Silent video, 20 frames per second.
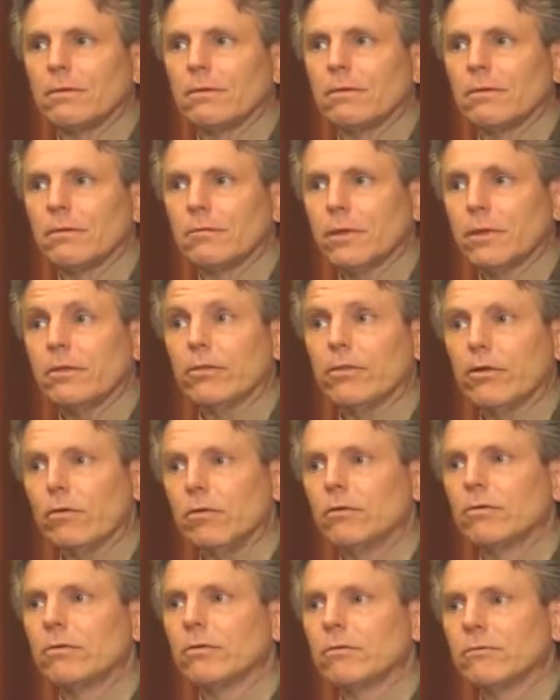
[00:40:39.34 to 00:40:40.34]
to be his
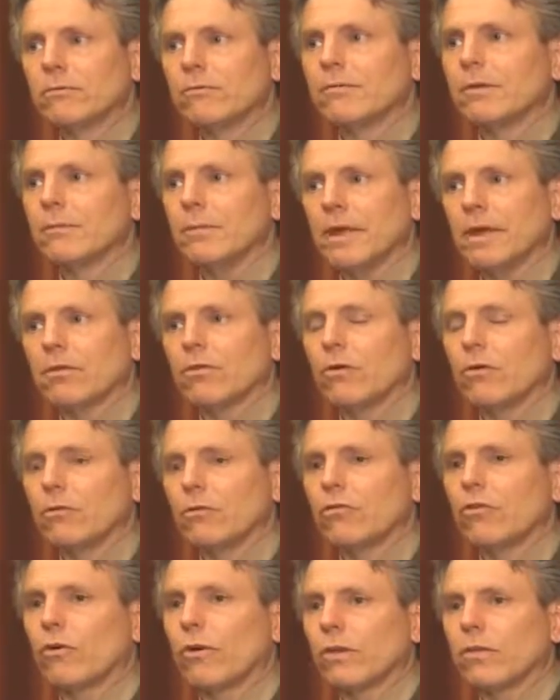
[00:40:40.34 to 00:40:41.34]
own, to make his
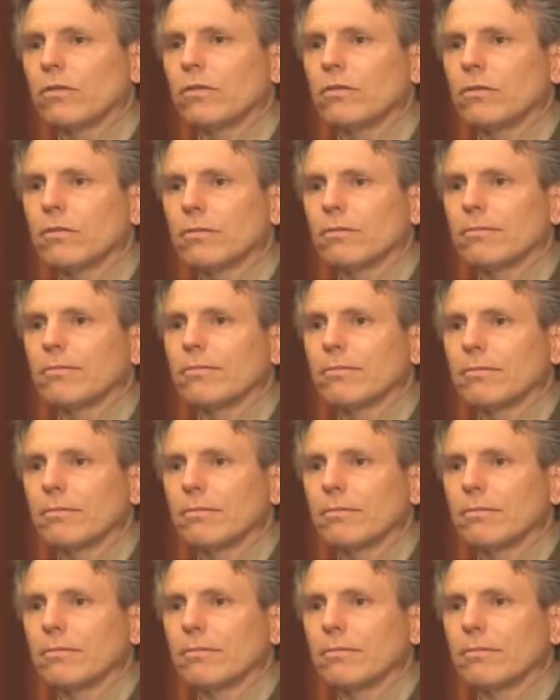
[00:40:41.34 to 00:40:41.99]
own choices,